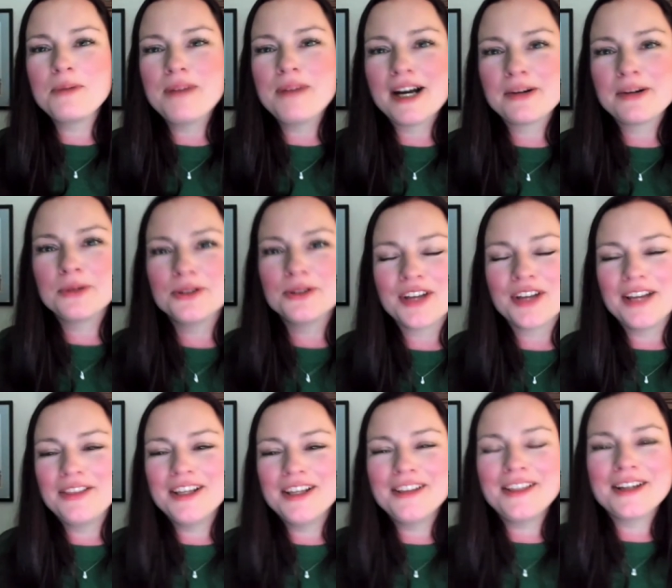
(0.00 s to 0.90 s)
of went backwards.
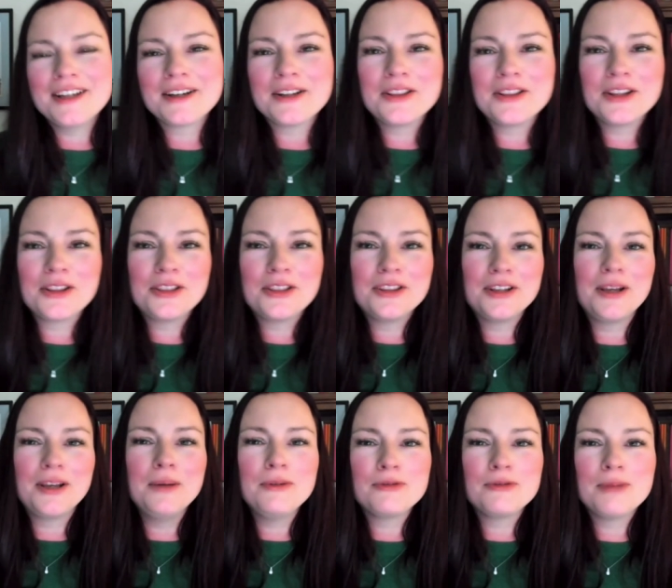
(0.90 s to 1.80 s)
I think that the
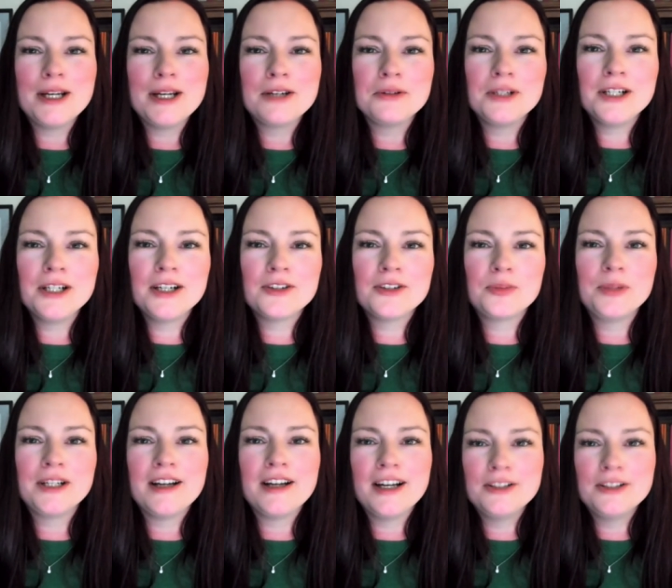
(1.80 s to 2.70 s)
theme of my career
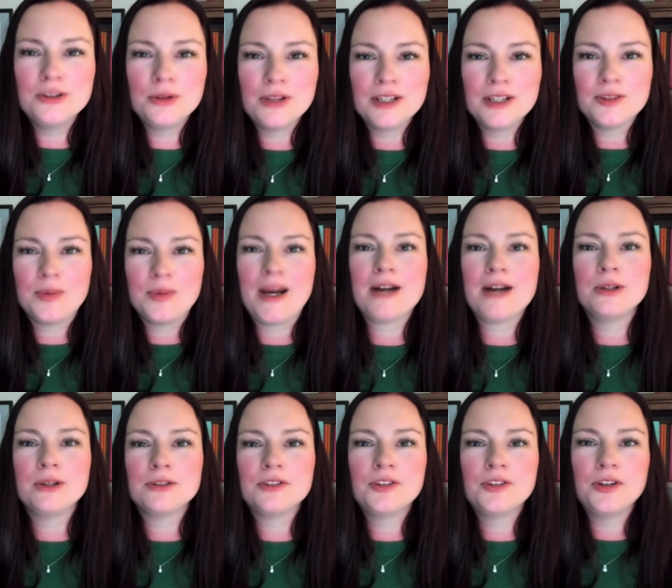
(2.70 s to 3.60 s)
has been I do things
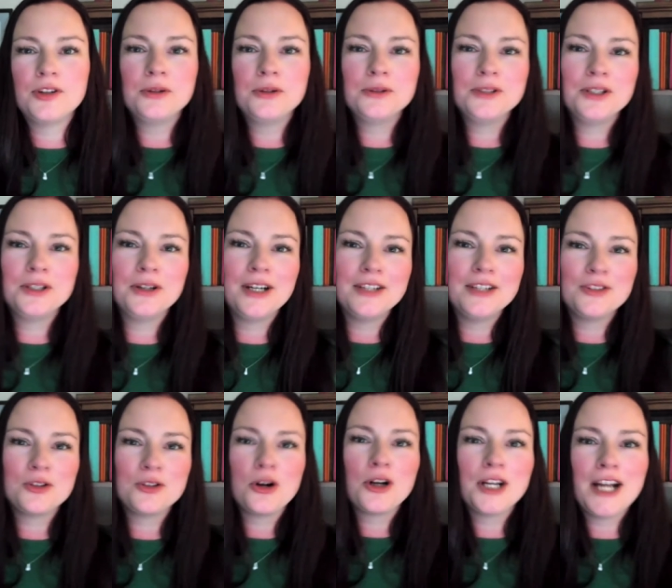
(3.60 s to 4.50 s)
backwards. So, you know, I
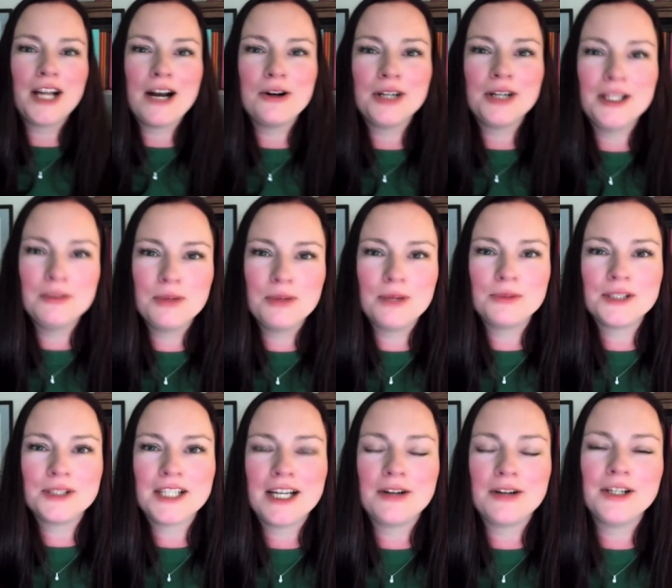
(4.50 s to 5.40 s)
started out in
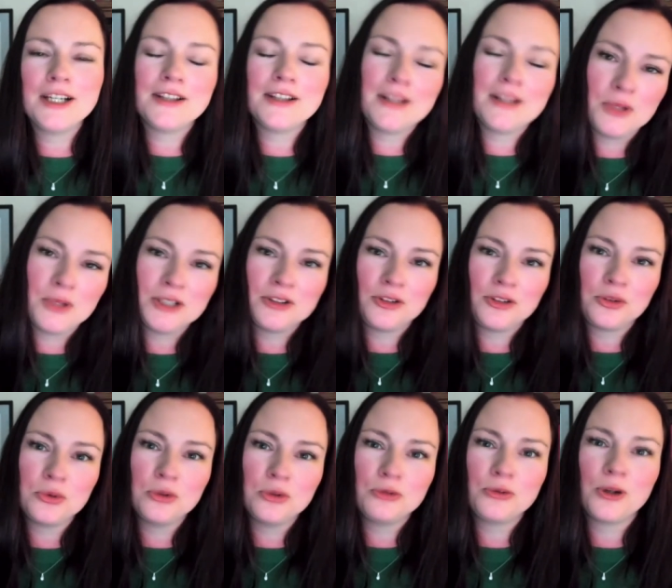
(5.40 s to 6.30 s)
public accounting and then went to
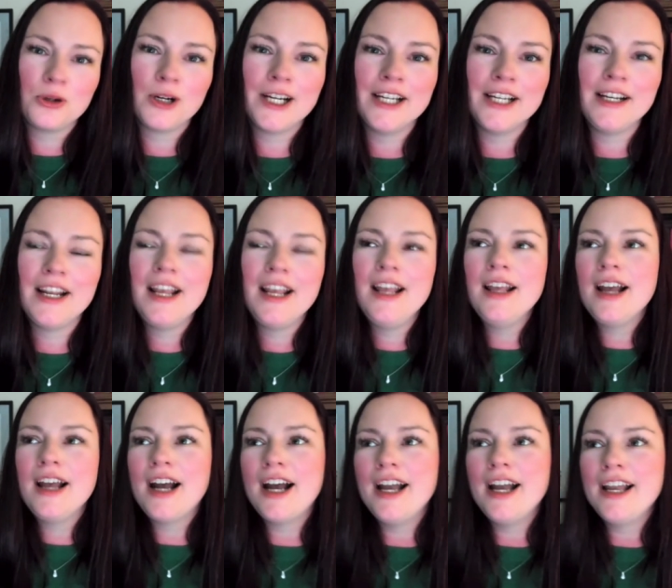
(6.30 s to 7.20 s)
school for it.
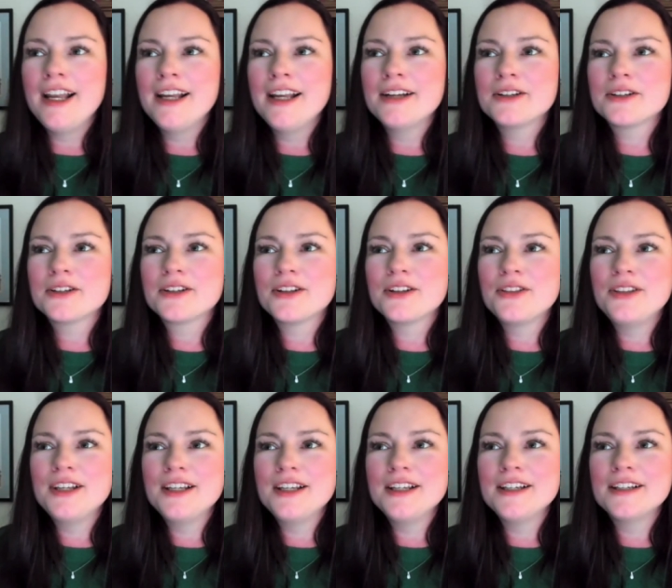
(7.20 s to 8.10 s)

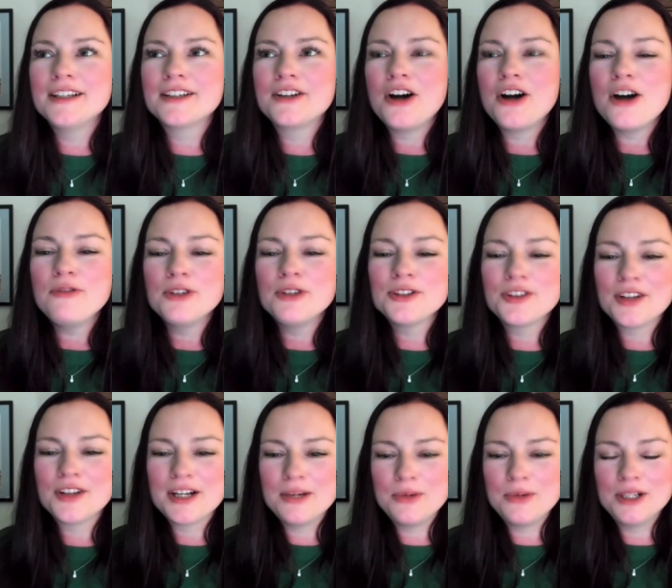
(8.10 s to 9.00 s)
The
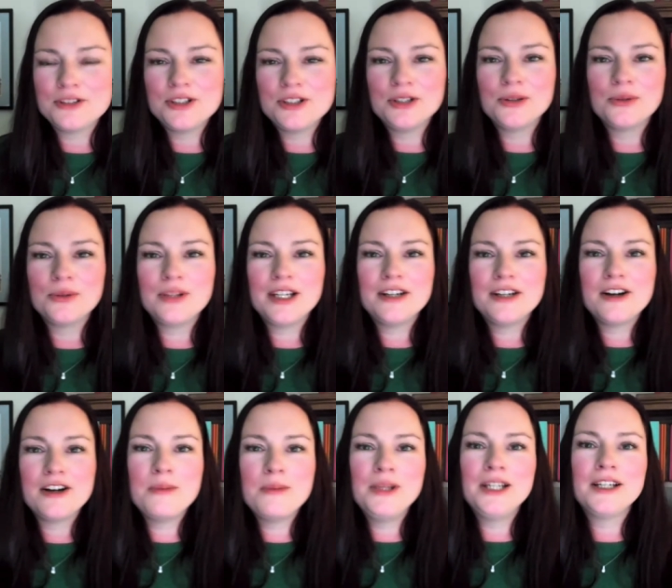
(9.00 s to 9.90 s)
conference that I went to
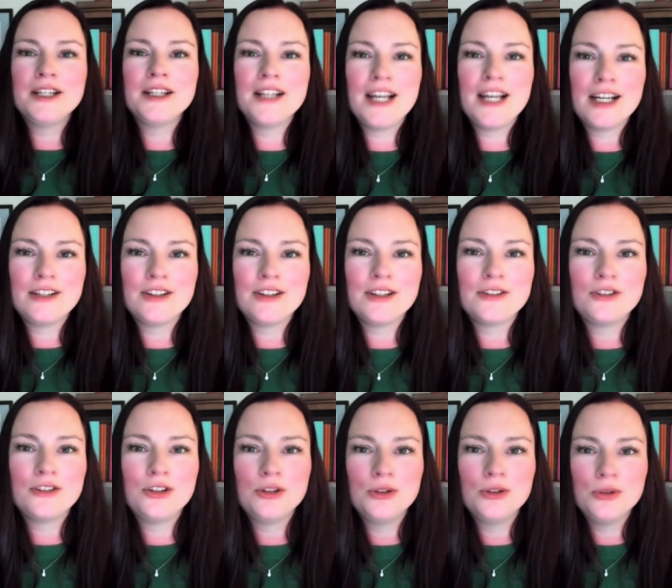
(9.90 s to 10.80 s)
that got me
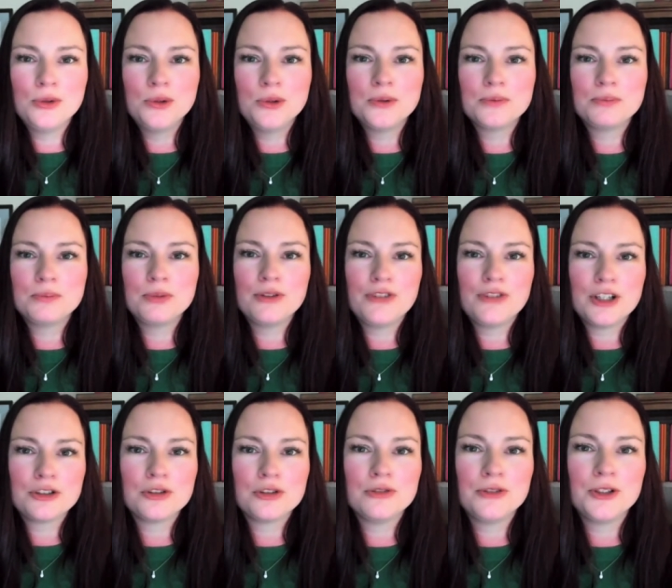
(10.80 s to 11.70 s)
connected to
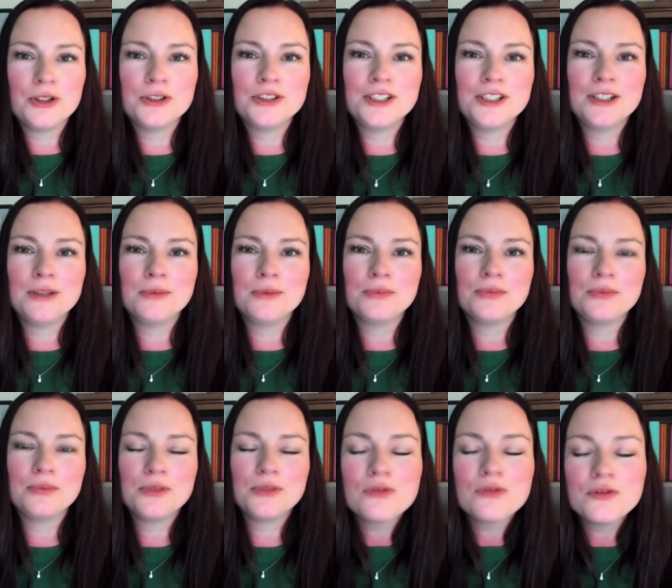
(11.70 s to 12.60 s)
professional
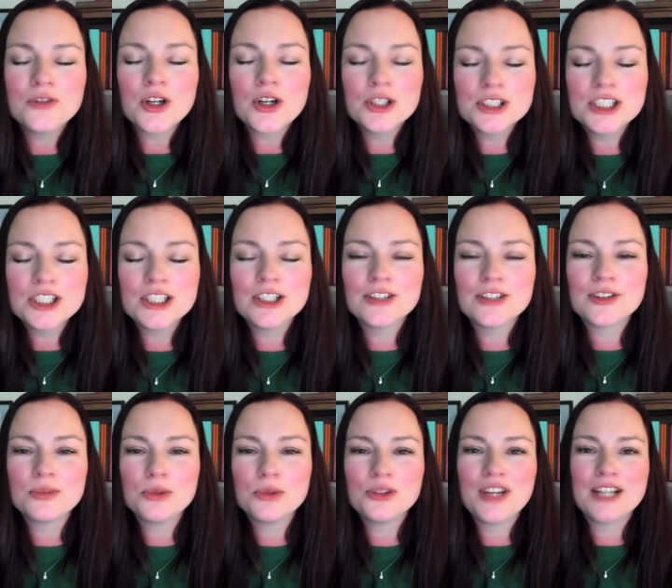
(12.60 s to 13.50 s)

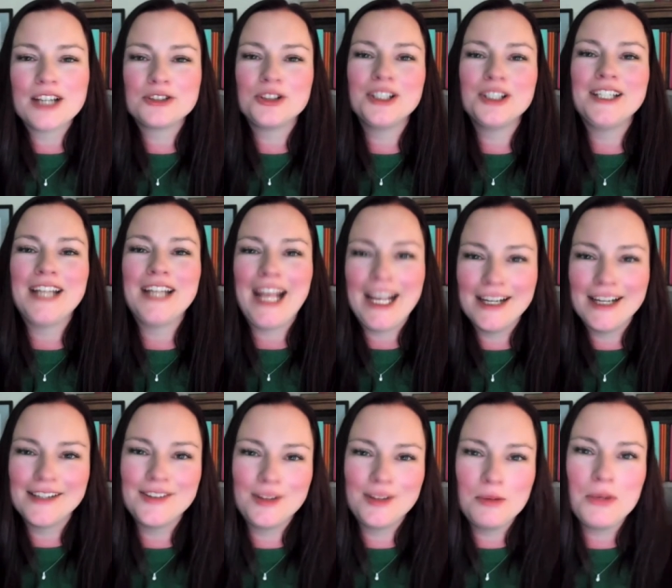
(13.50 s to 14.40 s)
volunteerism was actually an
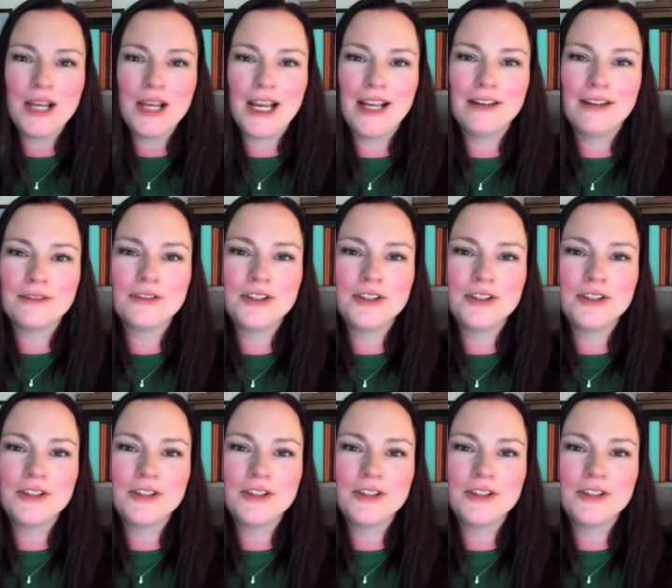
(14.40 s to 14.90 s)
AICPA